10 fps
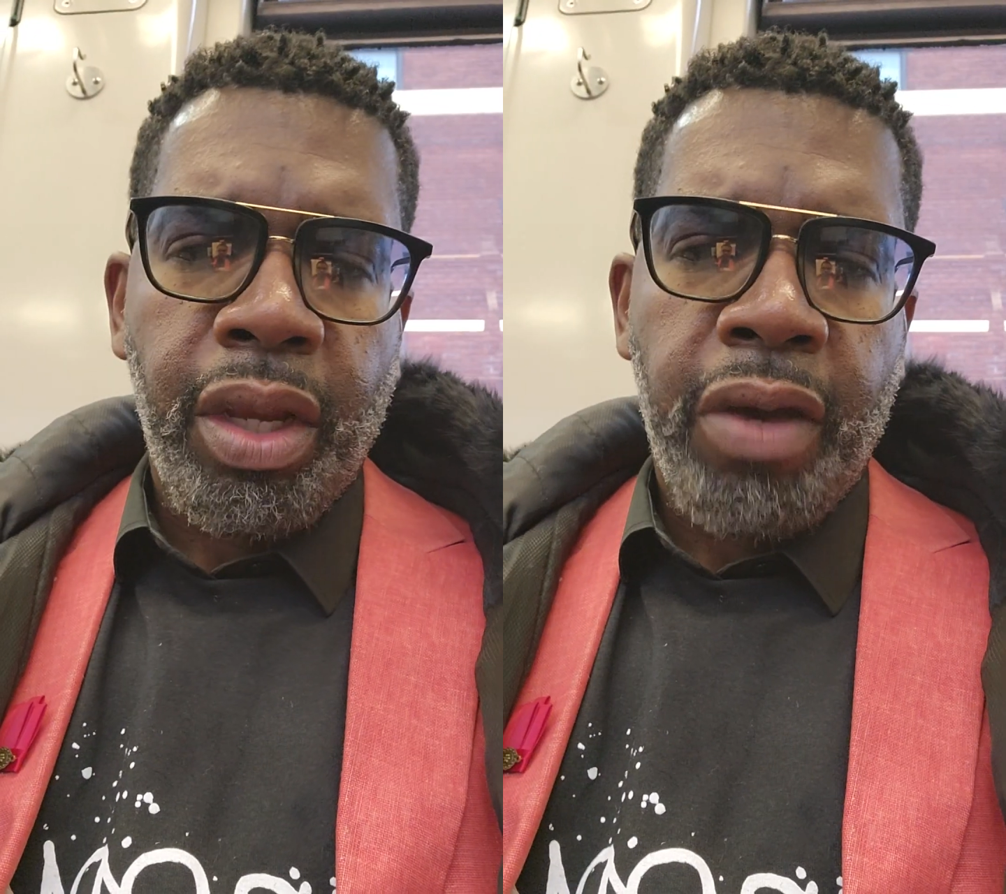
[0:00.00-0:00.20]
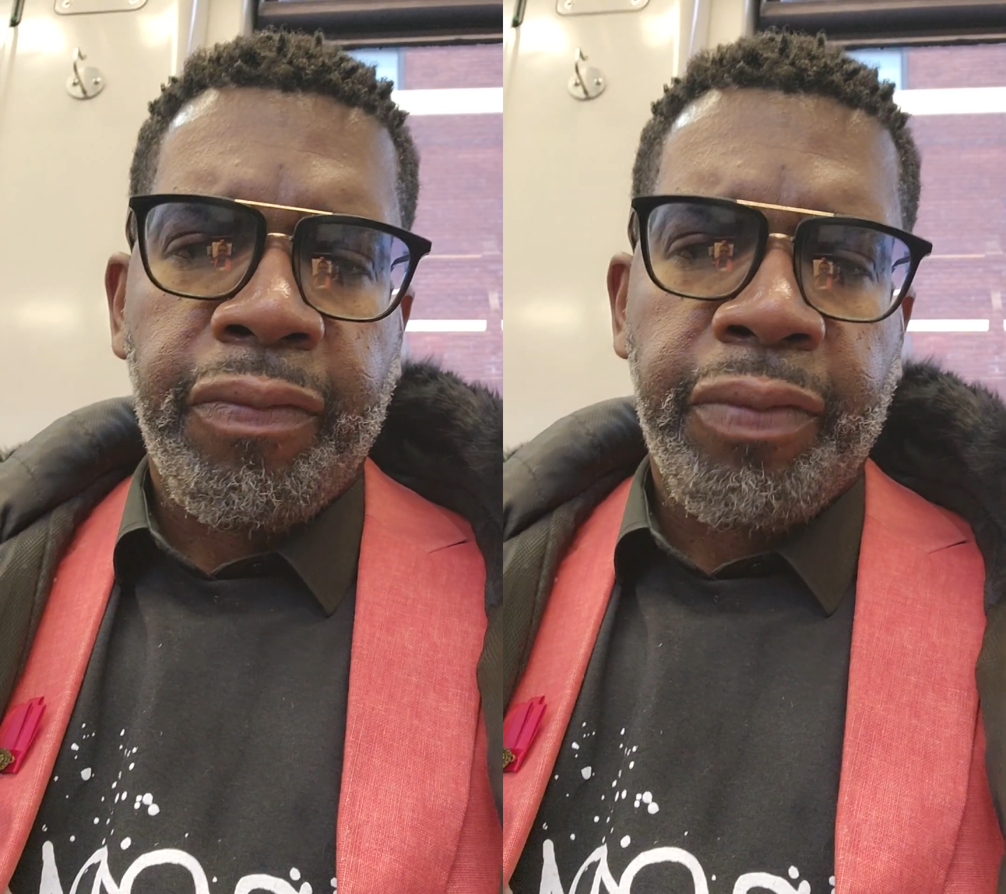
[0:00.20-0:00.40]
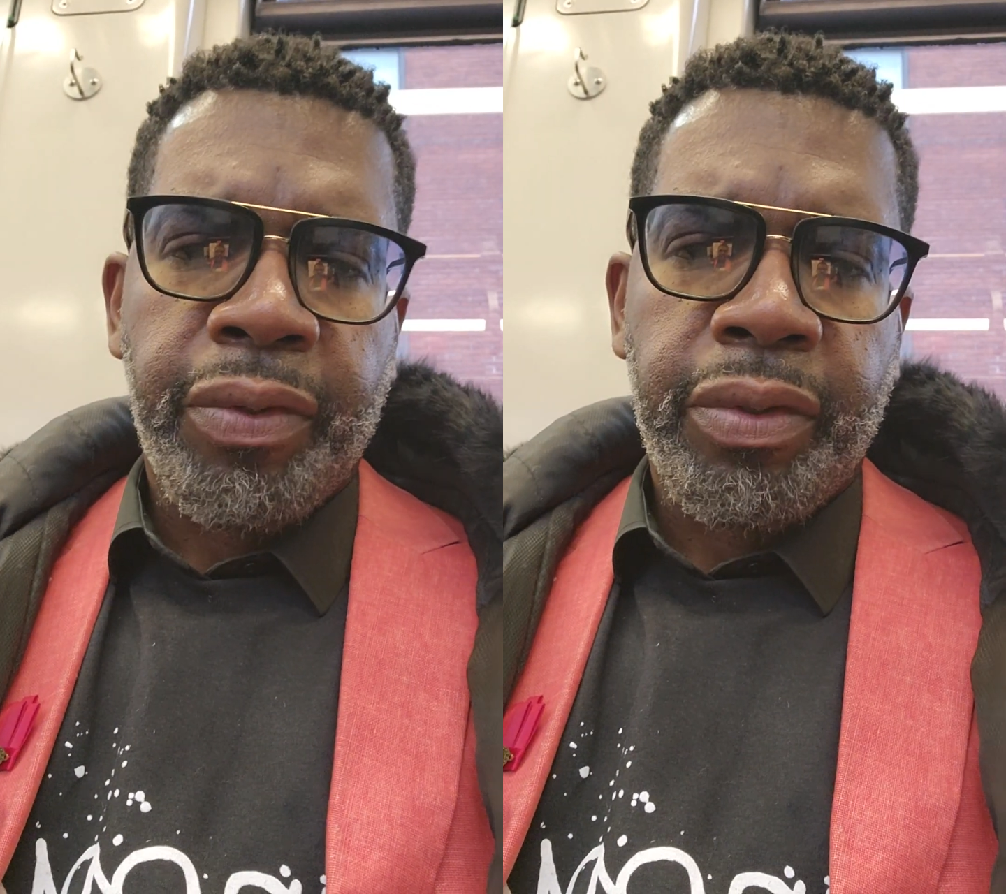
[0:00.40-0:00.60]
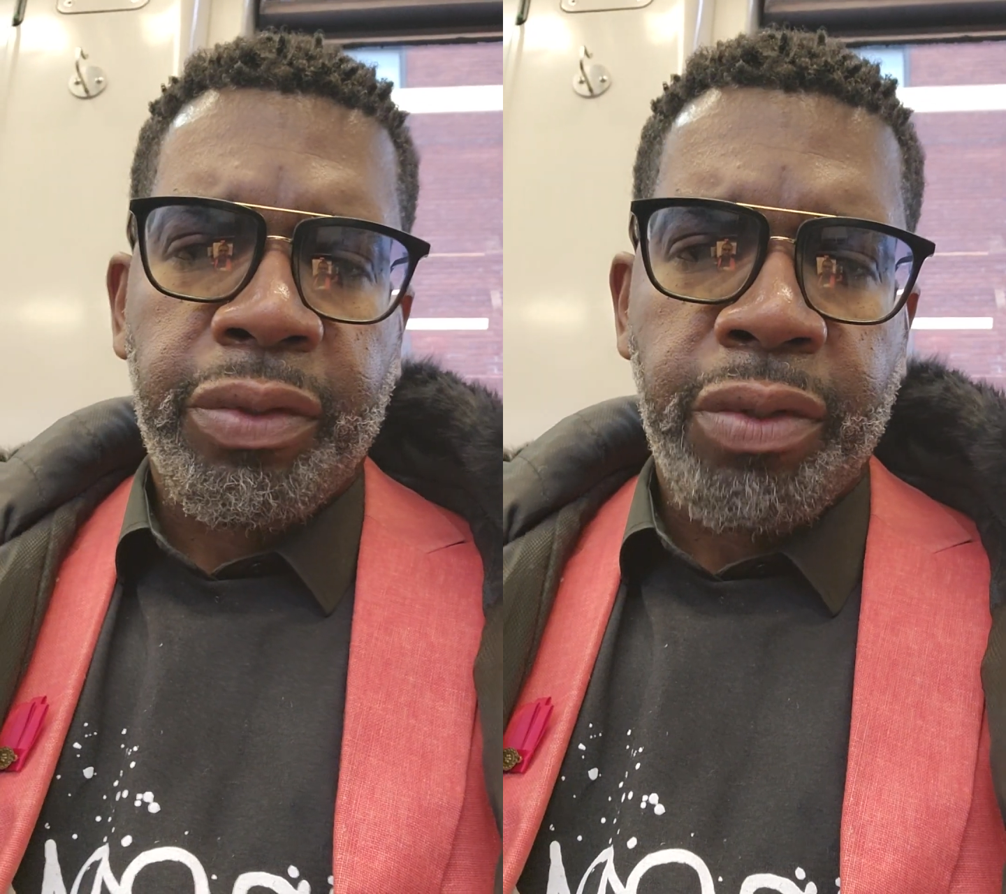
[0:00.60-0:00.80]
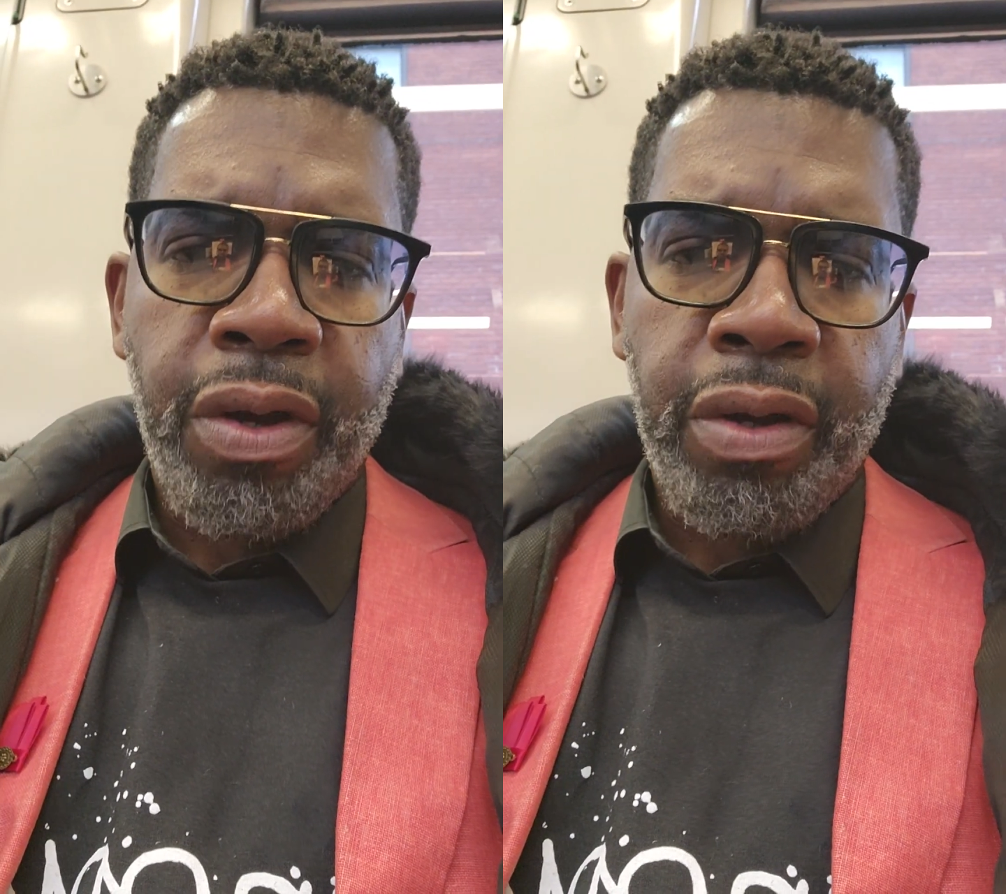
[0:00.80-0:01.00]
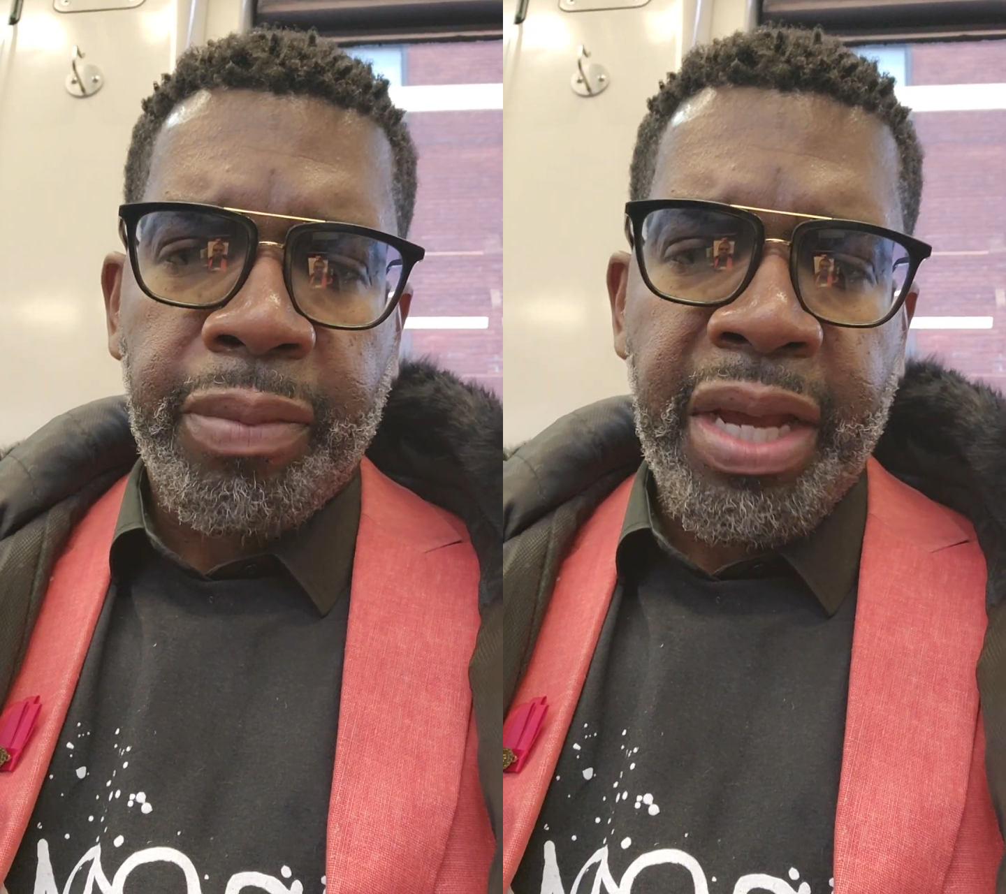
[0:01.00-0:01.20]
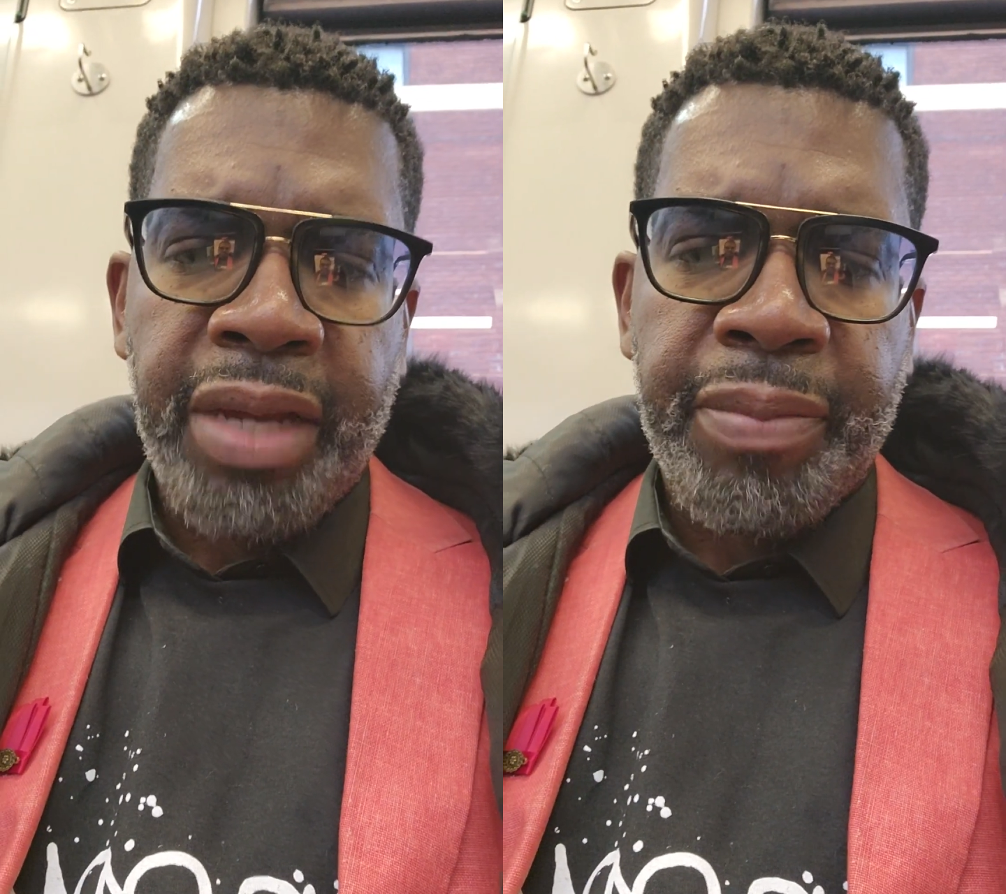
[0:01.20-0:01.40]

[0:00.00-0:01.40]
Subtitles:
of strong black